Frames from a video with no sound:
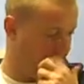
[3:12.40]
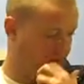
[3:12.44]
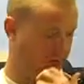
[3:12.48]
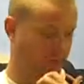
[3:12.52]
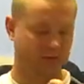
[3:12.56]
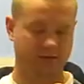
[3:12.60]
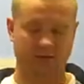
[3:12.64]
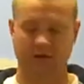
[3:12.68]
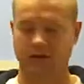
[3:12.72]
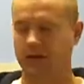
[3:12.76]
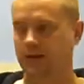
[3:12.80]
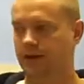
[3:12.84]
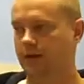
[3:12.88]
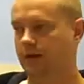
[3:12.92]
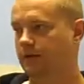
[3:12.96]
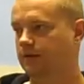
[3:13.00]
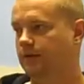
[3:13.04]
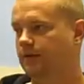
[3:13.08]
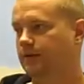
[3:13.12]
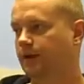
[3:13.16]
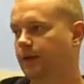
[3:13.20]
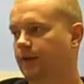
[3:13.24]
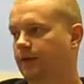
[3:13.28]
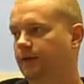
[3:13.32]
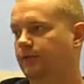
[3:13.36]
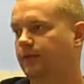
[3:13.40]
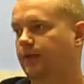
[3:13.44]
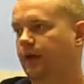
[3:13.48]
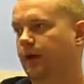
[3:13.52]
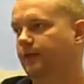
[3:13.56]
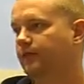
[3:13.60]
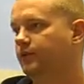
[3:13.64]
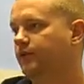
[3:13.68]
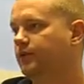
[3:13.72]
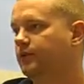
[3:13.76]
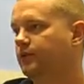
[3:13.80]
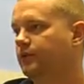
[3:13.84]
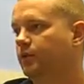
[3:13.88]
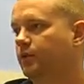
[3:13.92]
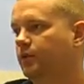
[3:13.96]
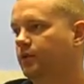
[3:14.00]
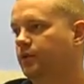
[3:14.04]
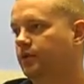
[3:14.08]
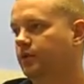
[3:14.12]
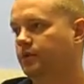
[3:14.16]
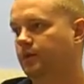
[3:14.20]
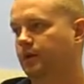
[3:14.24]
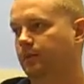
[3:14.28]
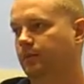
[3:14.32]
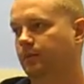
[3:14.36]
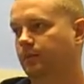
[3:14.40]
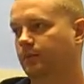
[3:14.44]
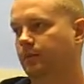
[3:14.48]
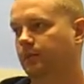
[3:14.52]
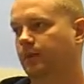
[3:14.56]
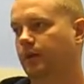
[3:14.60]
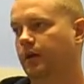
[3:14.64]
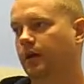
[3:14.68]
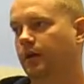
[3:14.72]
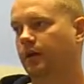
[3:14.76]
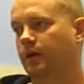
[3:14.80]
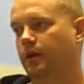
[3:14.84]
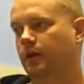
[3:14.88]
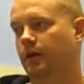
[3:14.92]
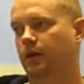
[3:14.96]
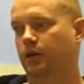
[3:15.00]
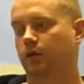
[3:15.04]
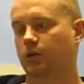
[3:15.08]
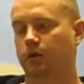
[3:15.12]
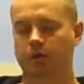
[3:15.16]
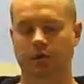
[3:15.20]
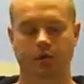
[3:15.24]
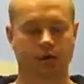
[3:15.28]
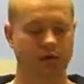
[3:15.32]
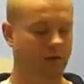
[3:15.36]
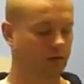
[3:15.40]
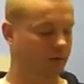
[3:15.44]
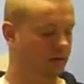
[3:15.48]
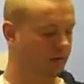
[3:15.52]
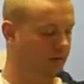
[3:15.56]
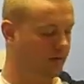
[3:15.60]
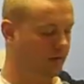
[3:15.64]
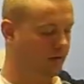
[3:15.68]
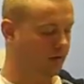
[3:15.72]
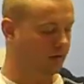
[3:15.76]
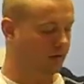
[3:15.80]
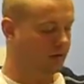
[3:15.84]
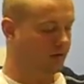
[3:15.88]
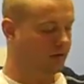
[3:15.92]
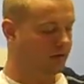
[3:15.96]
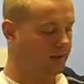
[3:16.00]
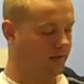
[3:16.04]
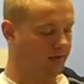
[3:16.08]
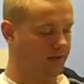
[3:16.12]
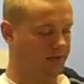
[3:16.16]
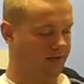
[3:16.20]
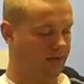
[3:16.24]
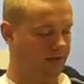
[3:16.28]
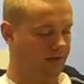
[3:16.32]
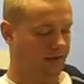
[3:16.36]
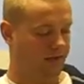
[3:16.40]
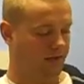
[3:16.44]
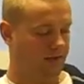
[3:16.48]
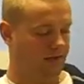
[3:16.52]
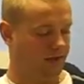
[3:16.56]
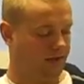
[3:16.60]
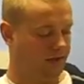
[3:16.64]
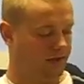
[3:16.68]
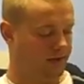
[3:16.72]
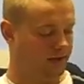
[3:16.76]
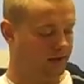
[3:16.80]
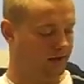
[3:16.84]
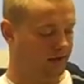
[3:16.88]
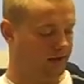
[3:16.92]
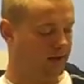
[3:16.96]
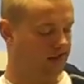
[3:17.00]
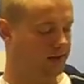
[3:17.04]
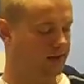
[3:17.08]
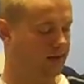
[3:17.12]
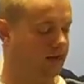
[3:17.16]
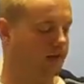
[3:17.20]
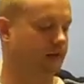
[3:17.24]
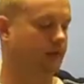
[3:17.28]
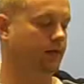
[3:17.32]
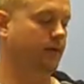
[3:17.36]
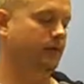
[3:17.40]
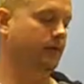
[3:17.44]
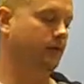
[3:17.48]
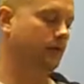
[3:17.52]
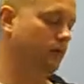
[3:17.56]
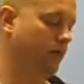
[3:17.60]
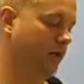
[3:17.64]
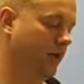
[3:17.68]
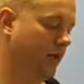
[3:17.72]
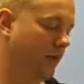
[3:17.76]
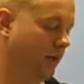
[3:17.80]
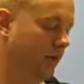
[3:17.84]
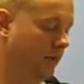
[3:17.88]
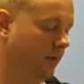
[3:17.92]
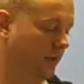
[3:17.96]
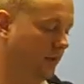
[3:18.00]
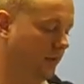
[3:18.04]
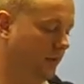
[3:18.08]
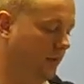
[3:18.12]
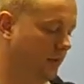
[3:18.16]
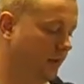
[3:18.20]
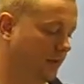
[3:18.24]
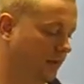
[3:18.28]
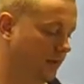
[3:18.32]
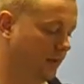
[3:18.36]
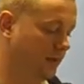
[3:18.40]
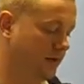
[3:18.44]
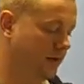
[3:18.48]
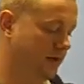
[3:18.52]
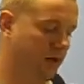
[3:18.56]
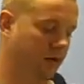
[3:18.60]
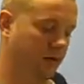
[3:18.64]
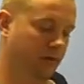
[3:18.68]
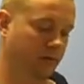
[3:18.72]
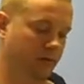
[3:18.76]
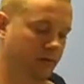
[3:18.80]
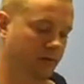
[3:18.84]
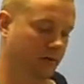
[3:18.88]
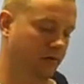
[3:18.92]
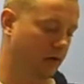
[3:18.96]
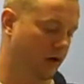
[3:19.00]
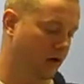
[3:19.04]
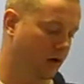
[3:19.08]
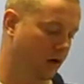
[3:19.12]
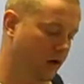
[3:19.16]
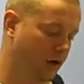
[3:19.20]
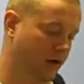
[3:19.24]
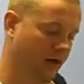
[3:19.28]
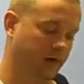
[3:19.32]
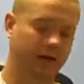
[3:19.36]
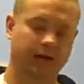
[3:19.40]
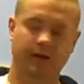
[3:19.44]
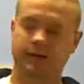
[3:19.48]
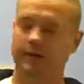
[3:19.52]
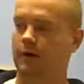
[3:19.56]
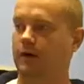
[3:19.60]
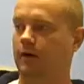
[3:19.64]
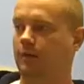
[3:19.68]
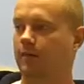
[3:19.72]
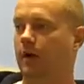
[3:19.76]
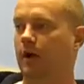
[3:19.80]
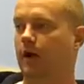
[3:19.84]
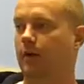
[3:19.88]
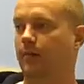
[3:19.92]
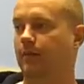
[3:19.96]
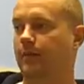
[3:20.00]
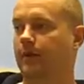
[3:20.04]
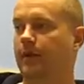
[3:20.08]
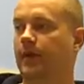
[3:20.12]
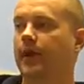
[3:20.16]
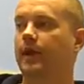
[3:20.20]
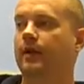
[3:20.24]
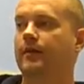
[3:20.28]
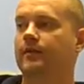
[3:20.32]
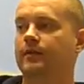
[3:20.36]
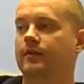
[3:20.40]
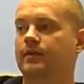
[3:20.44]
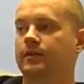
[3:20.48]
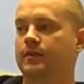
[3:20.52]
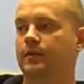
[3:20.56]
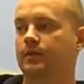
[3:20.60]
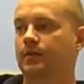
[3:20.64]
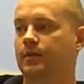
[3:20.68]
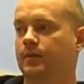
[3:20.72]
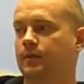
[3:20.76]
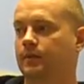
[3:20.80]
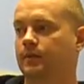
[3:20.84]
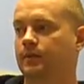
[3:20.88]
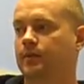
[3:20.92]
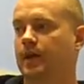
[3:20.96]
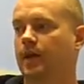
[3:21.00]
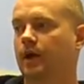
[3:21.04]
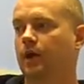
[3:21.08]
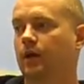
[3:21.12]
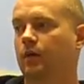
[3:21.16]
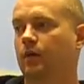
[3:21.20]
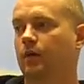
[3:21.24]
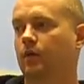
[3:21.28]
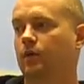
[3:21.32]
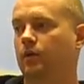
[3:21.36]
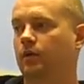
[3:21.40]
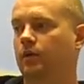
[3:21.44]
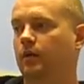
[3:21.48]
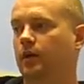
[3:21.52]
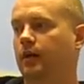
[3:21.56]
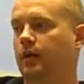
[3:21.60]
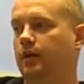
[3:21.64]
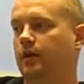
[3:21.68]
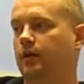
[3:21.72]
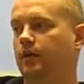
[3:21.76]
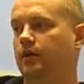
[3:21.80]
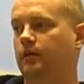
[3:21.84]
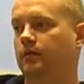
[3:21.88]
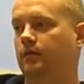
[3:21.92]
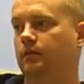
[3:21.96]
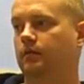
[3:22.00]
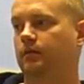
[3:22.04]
I was a kid, say 5 years old or something, would, by looking at the DNA test, would that be able to tell anything about me having symptoms now or later?